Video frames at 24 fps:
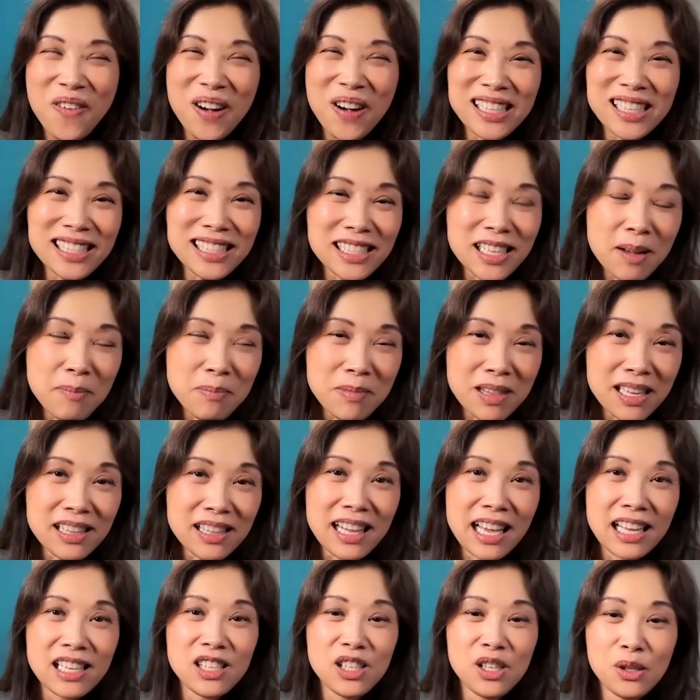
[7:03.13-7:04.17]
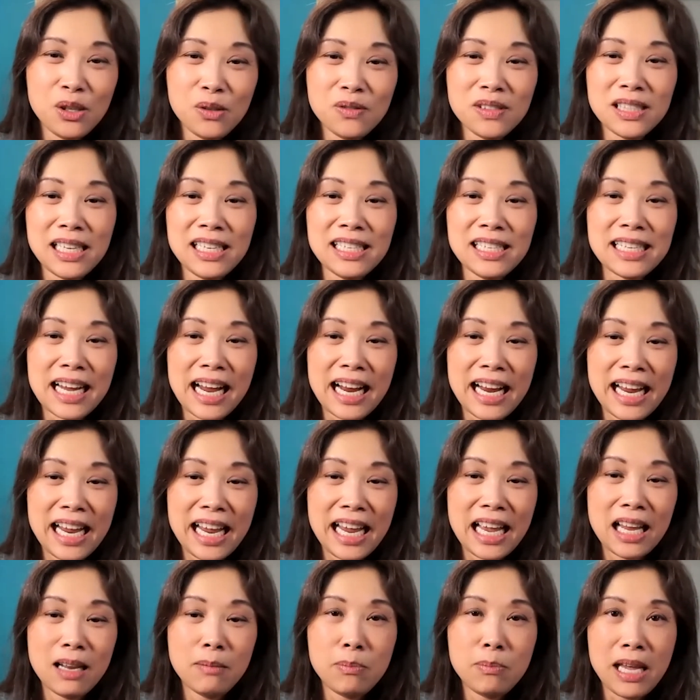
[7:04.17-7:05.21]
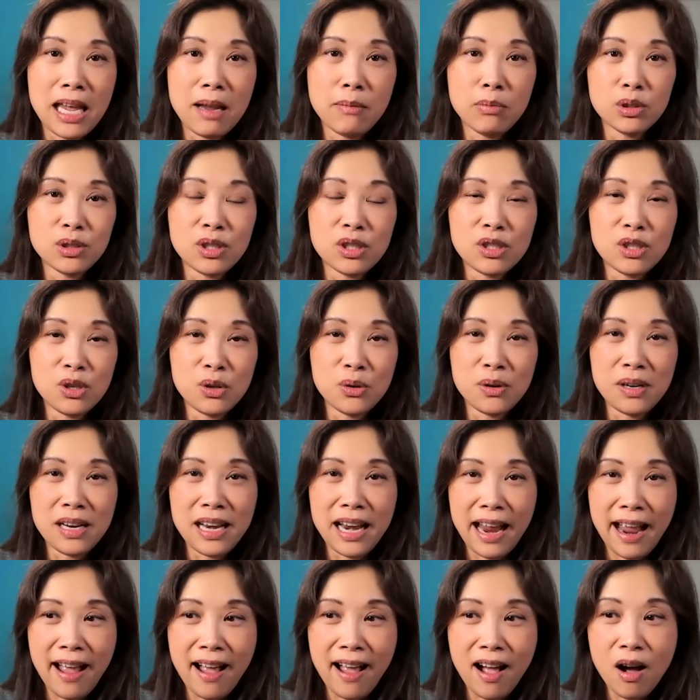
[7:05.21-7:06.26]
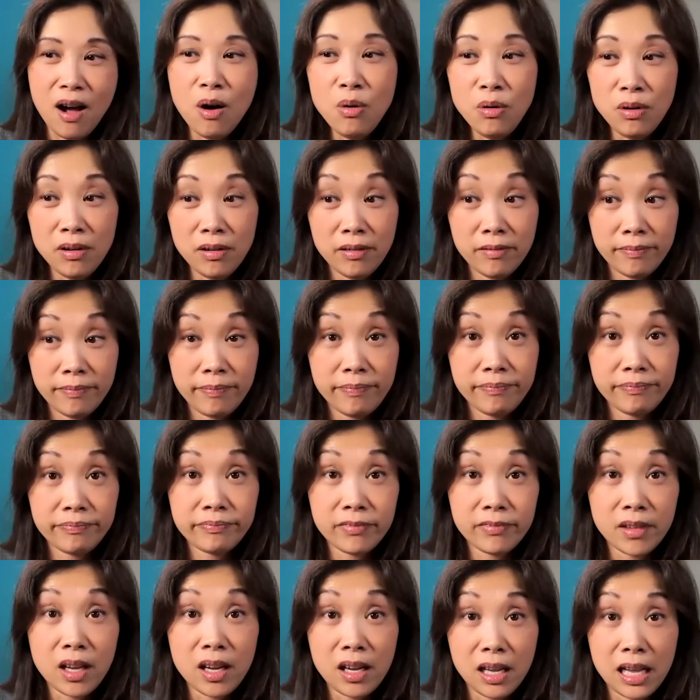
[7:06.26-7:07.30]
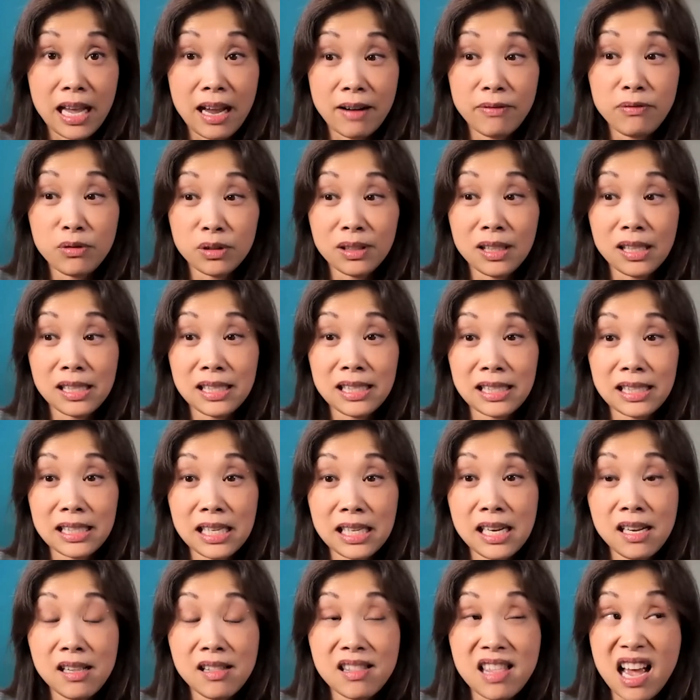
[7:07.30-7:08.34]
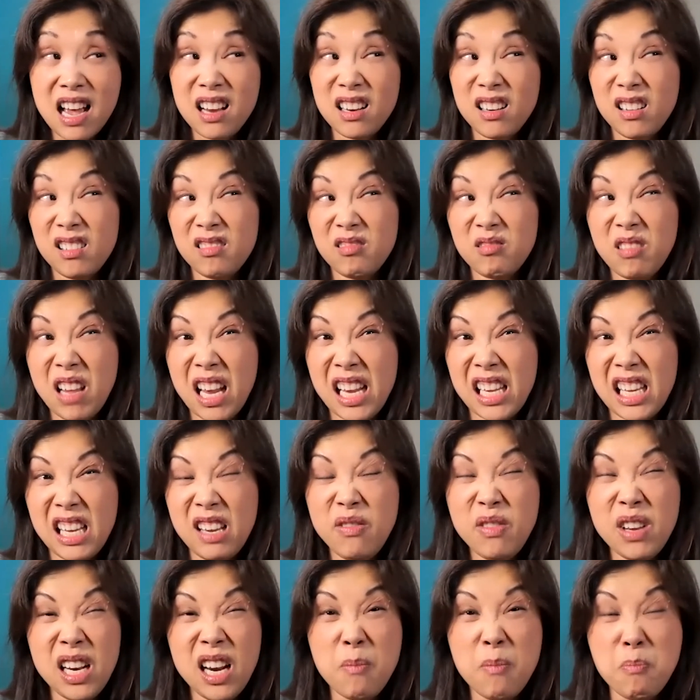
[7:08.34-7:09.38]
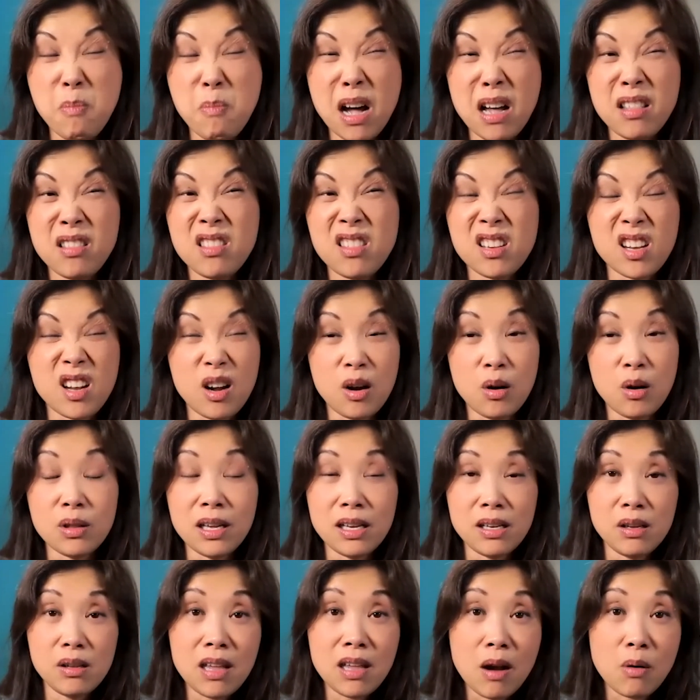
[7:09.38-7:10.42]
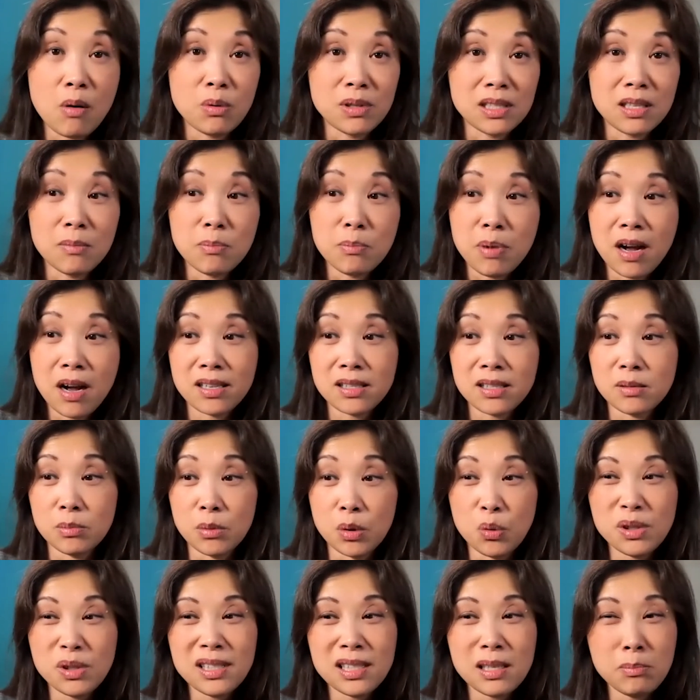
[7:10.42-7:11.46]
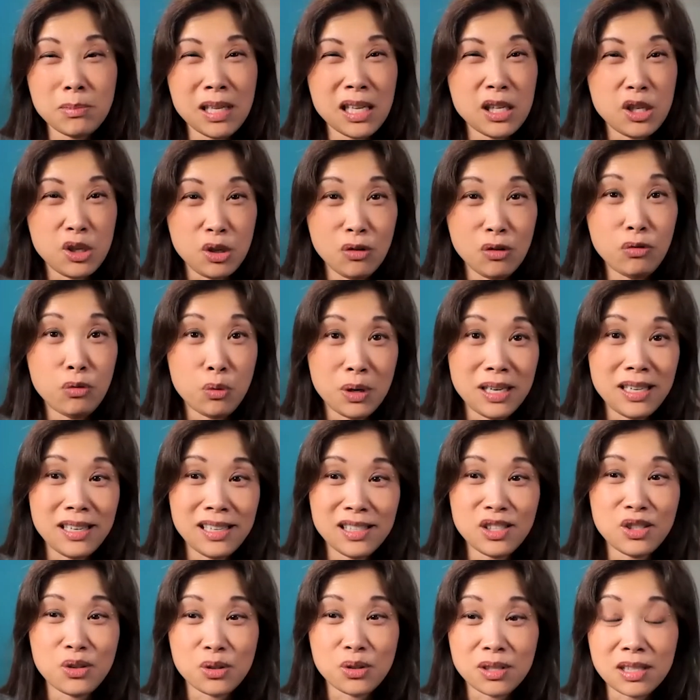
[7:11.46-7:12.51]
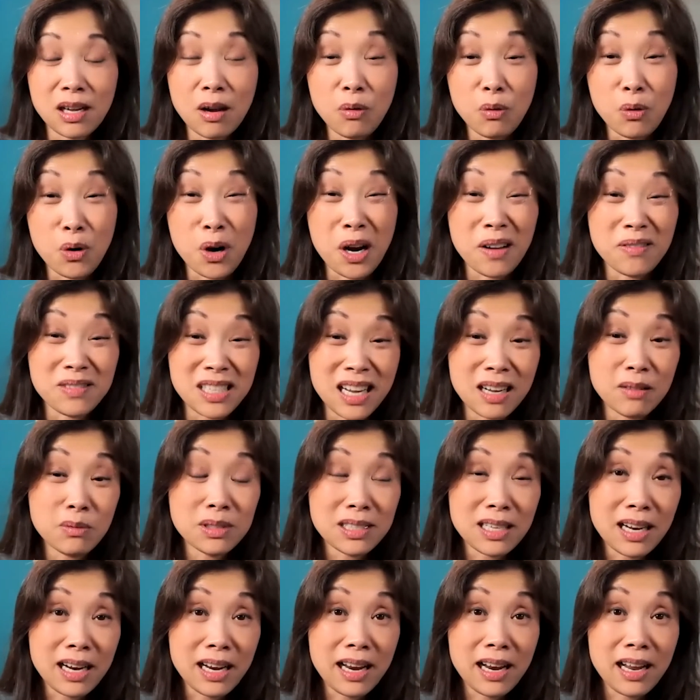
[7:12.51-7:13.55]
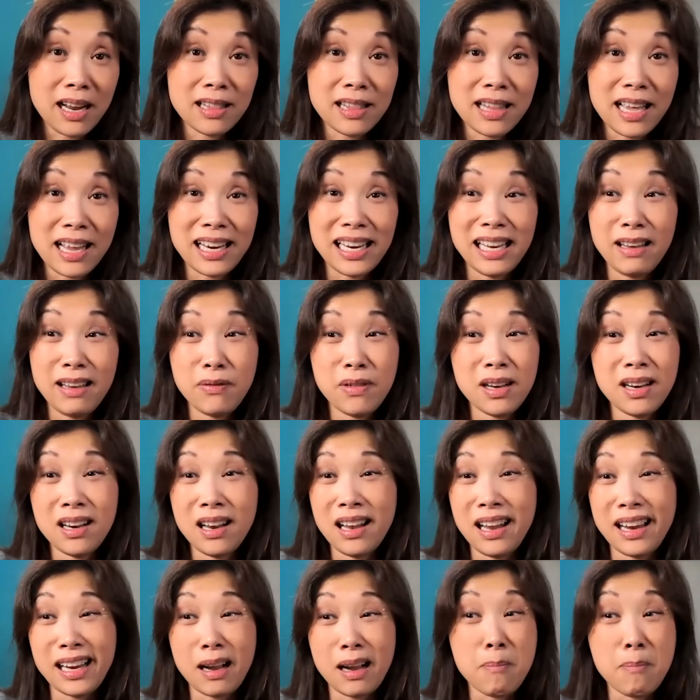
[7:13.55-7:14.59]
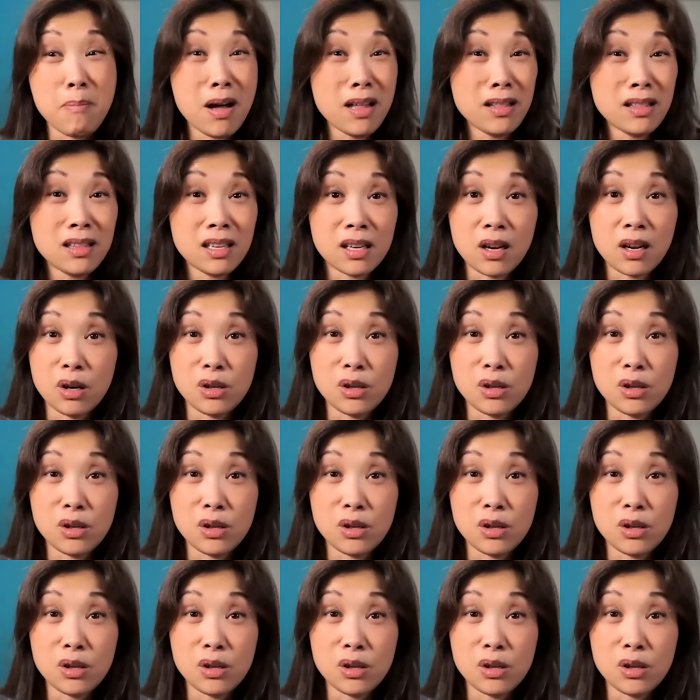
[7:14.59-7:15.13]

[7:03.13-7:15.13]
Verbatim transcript: What's something that you've seen Diane be able to do now effortlessly that like even a month ago that you thought was impossible? What's something you've witnessed yourself or have done with Diane that even like a month ago